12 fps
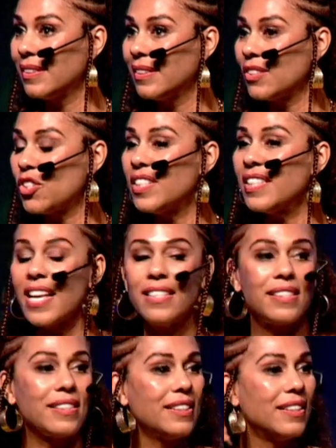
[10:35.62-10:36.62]
She
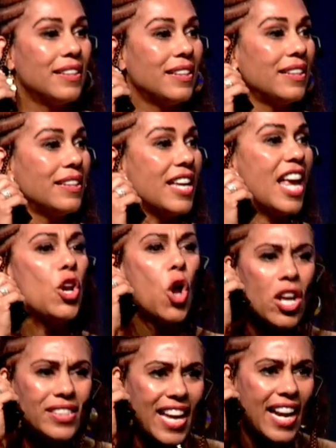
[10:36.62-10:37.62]
says, "Hello,
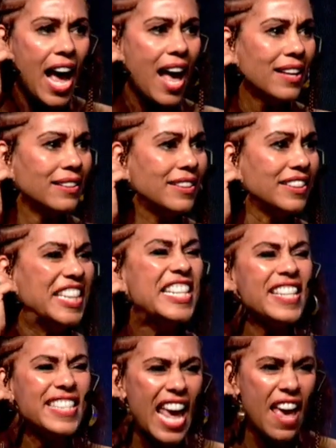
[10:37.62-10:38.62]
Sarah. This
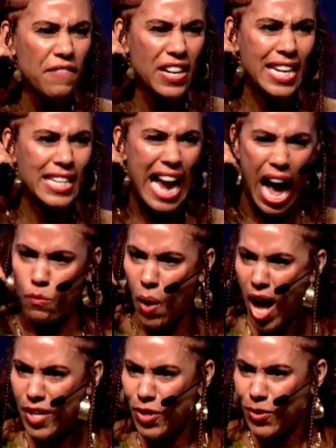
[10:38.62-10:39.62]
is Evelyn. How
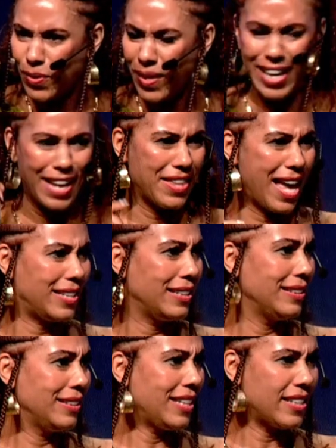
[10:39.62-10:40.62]
are you?" And I thought,
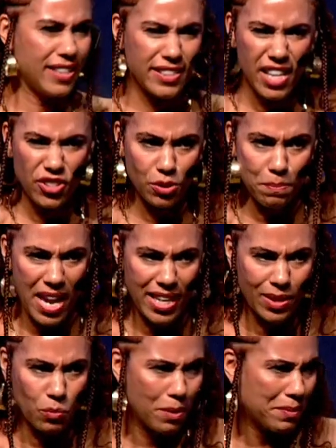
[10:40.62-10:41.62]
is this that
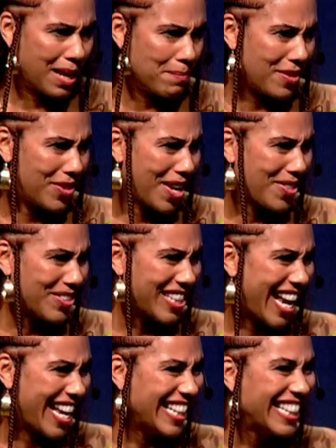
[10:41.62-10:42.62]
Jamaican woman I met the other
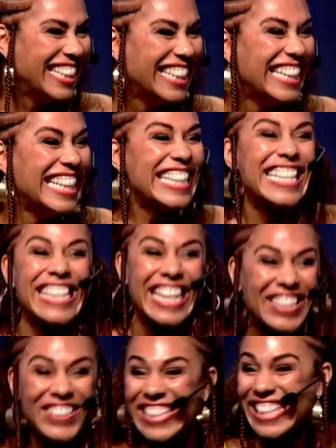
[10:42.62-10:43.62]
day? Because I
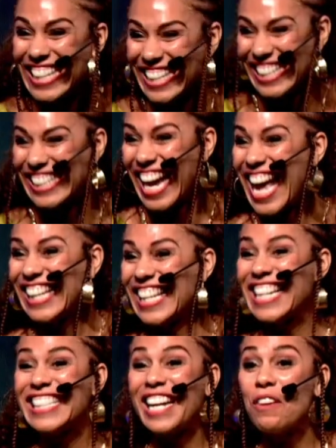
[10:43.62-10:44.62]
couldn't get the
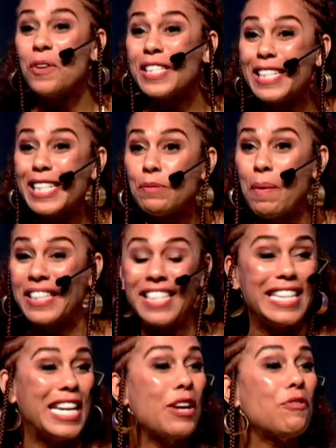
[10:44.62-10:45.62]
dialect, and I wasn't expecting
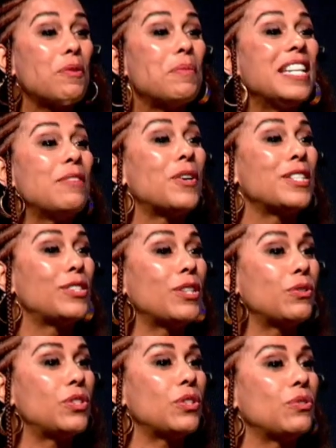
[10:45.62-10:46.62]
to hear from anyone so
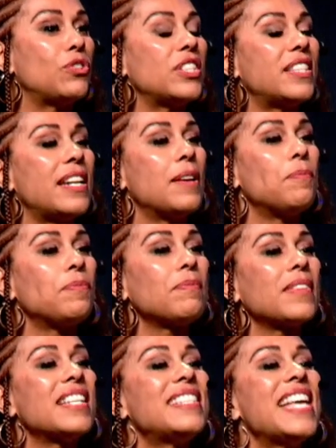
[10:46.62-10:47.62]
soon. She said,
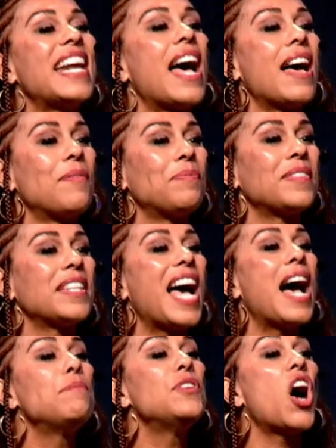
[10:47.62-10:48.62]
"Sarah,
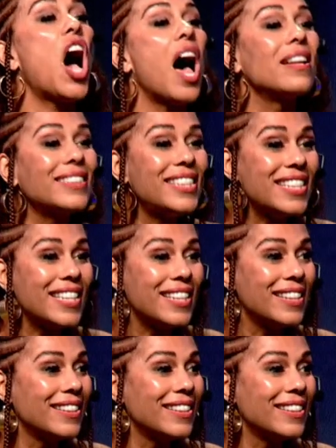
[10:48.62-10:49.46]
I'm your auntie.